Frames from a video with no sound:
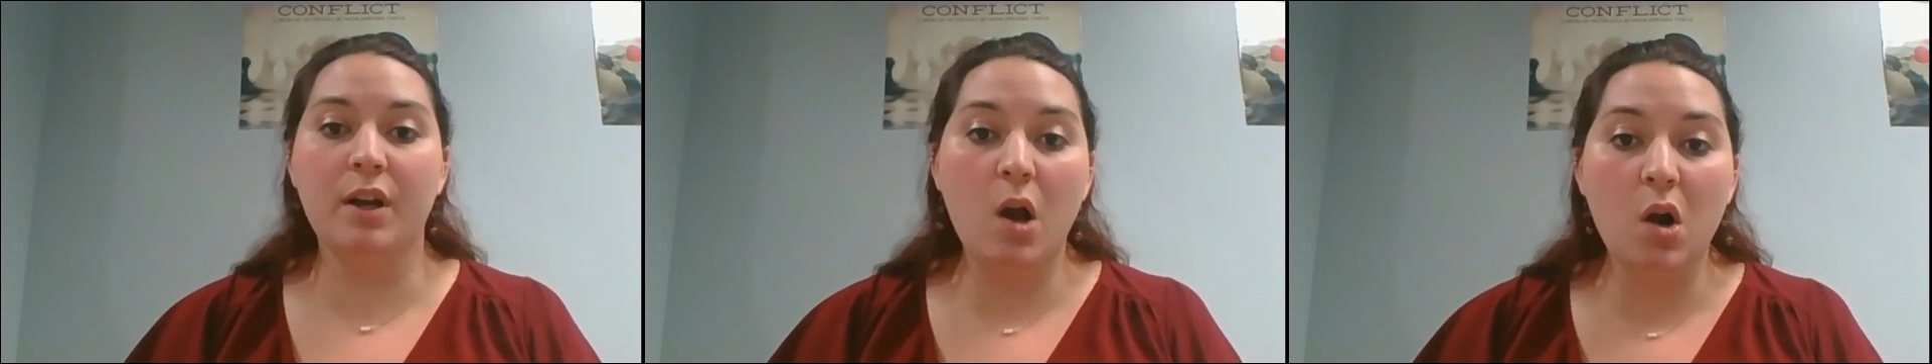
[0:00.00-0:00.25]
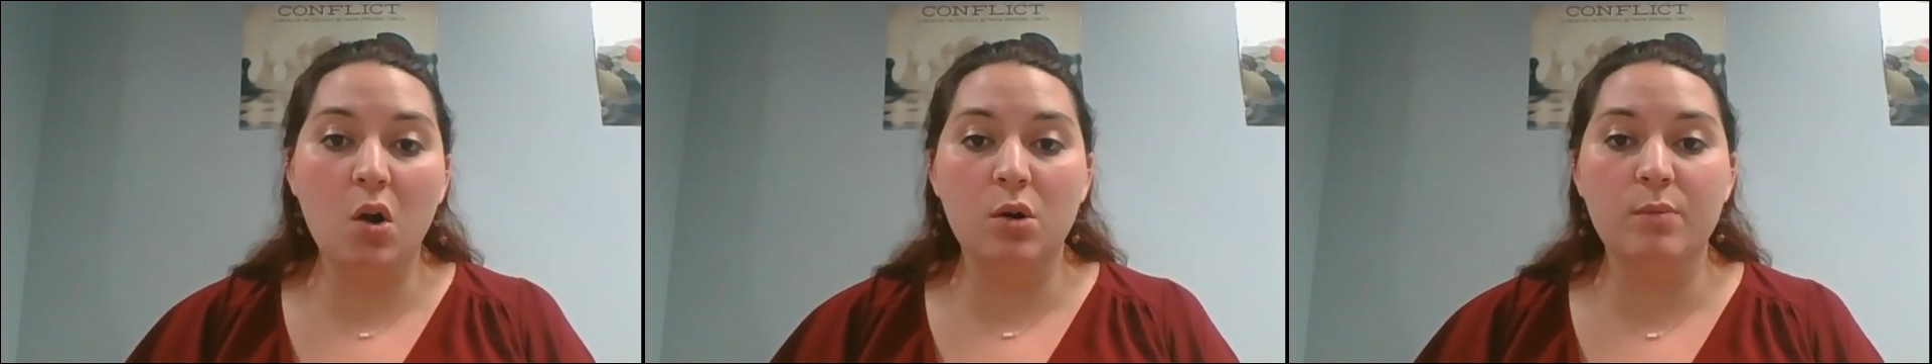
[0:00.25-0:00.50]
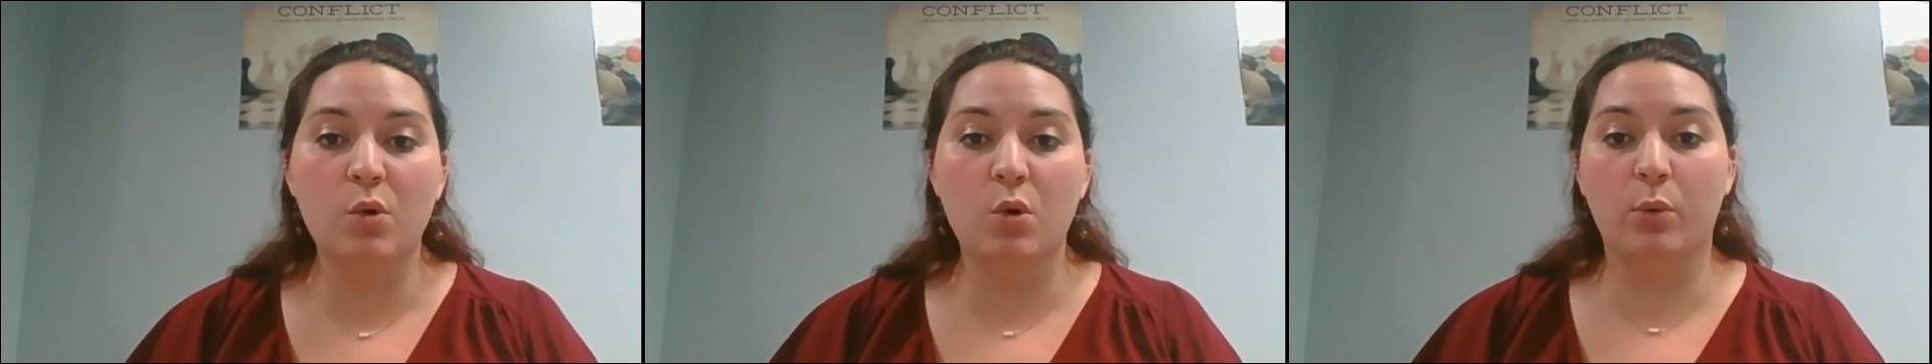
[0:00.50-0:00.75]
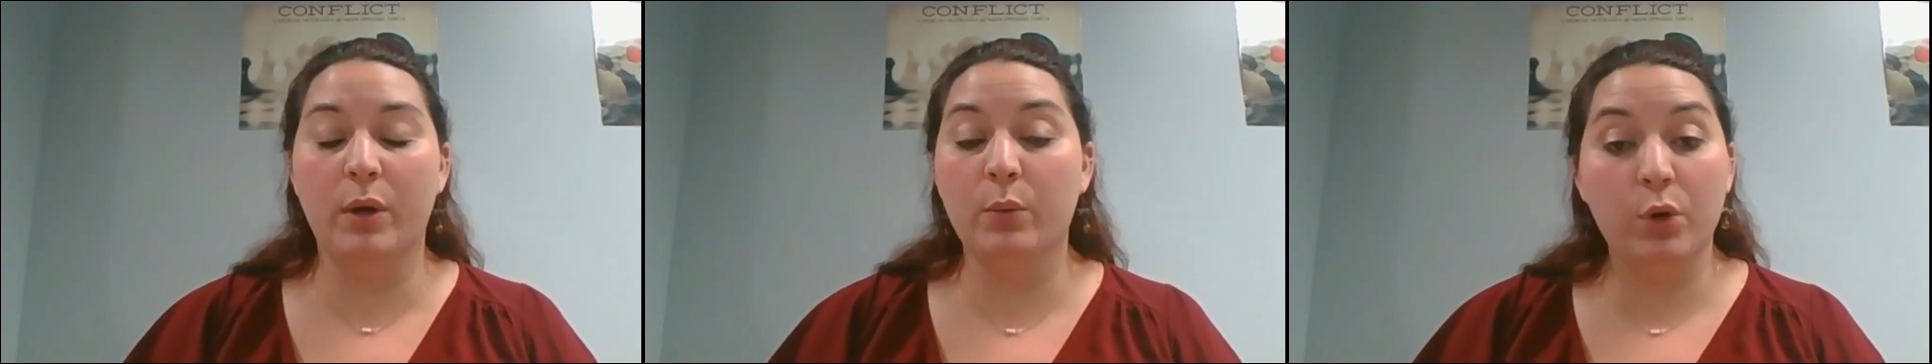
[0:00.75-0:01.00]
home
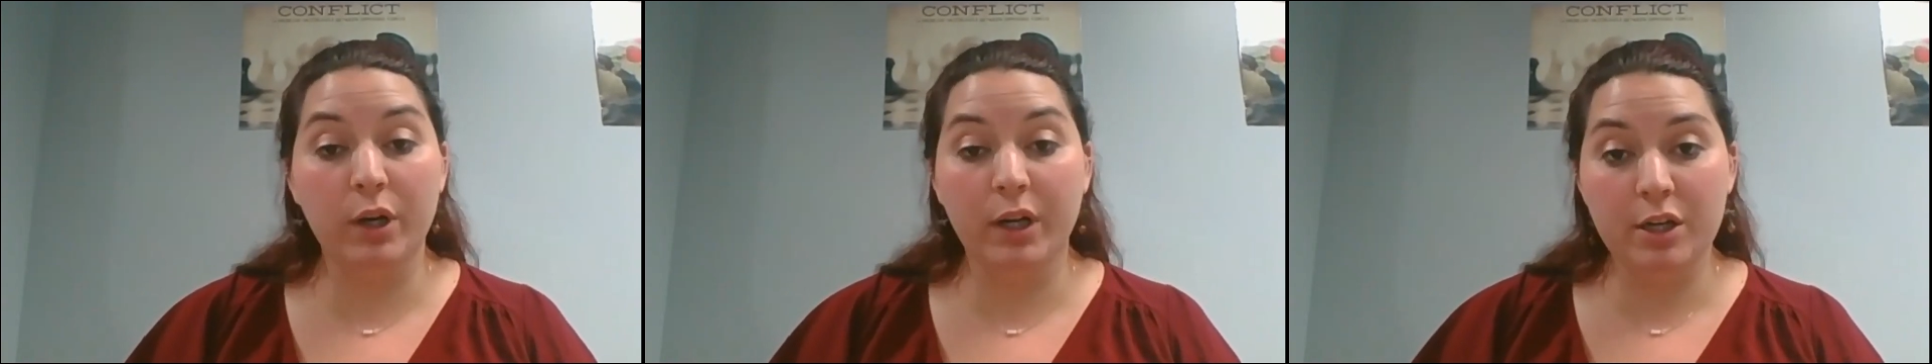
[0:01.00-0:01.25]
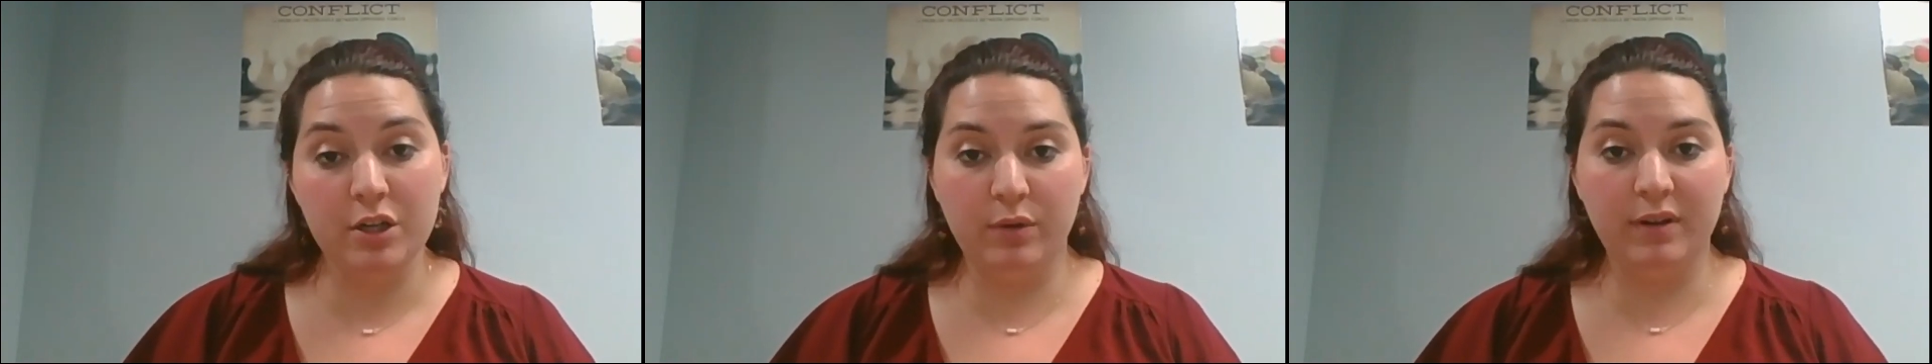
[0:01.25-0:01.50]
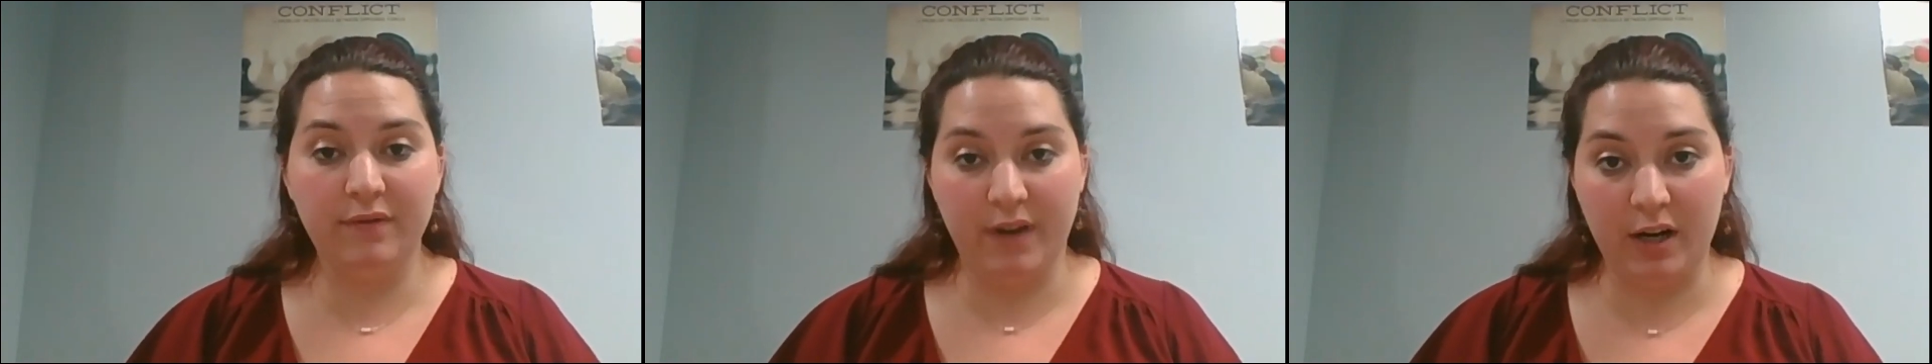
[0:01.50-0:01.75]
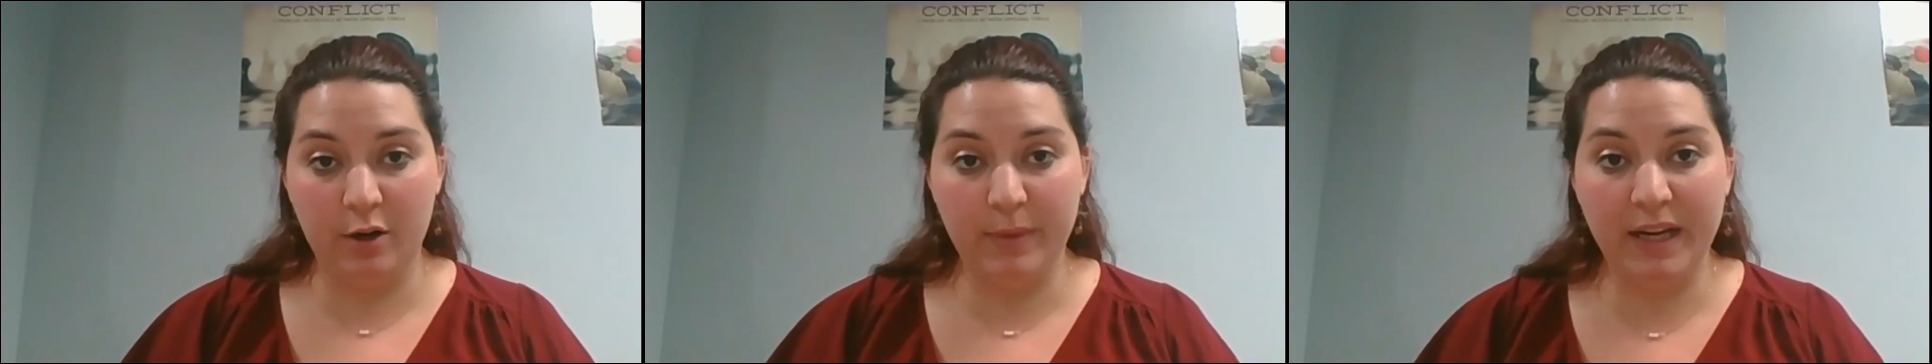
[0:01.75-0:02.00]
or when we're in a new
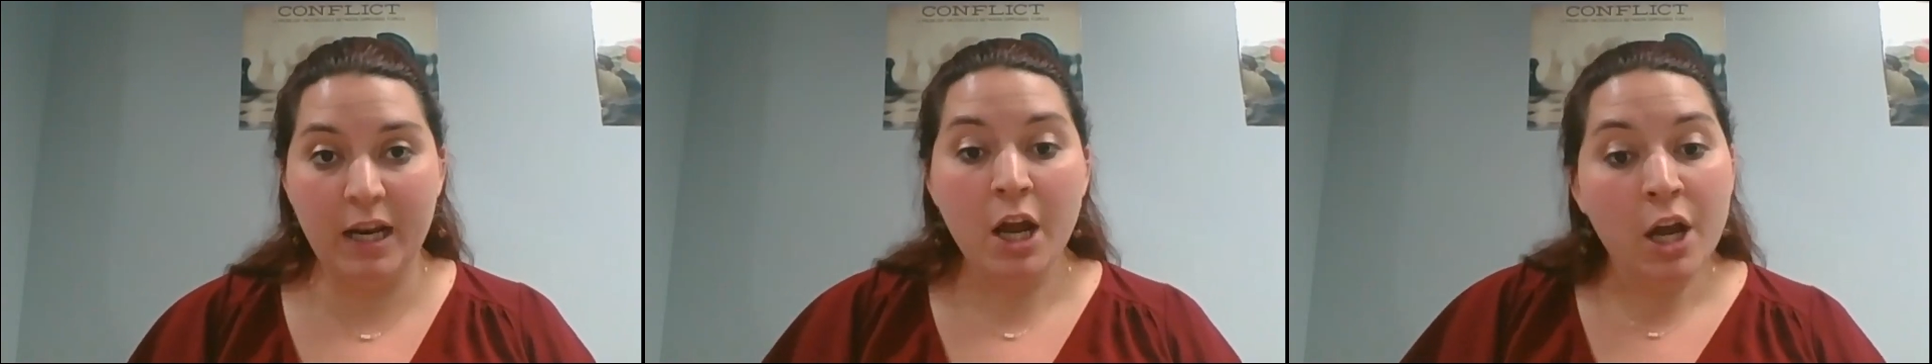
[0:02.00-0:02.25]
environment.